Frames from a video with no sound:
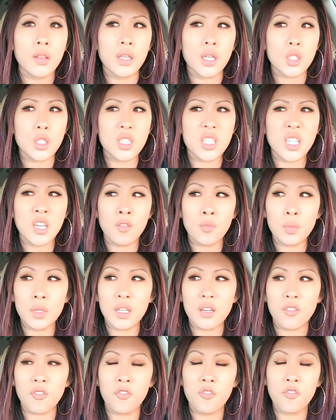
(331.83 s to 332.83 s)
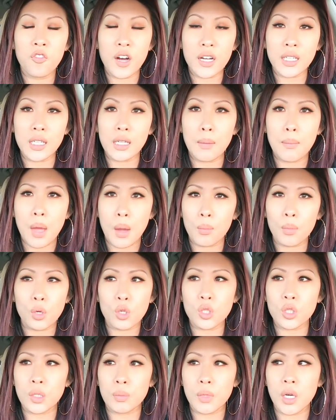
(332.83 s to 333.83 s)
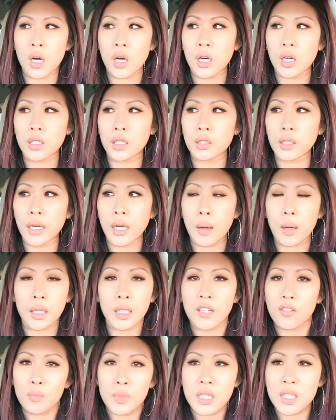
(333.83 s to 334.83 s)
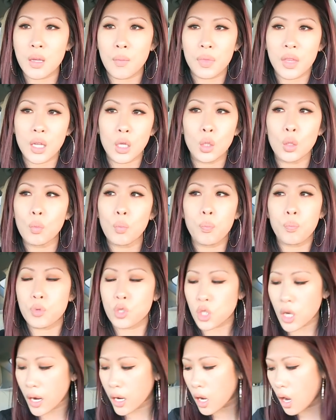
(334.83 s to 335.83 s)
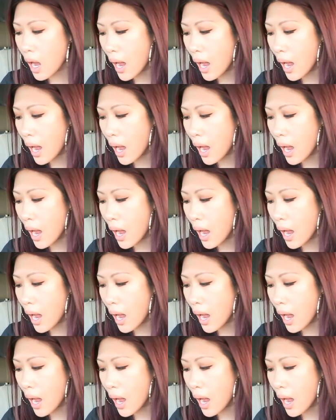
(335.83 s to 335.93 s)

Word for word: then just give me a fucking membership card. Like, uh, give me something you check.